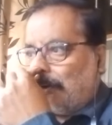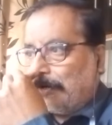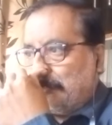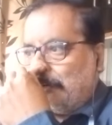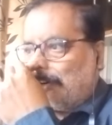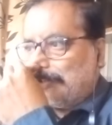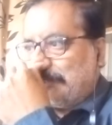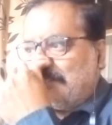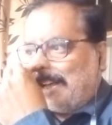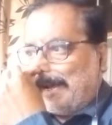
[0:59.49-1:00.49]
or
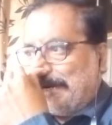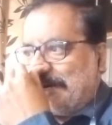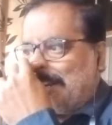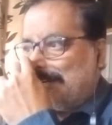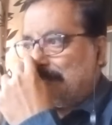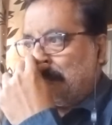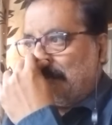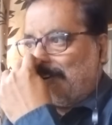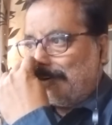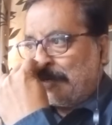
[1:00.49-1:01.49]
Northern Ireland
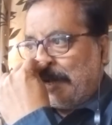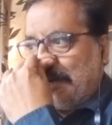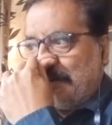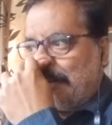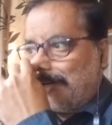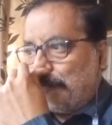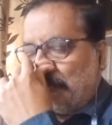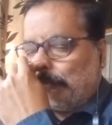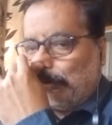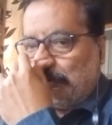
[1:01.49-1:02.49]
or Ireland
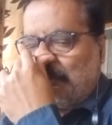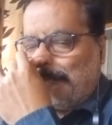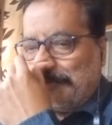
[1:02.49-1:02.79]
before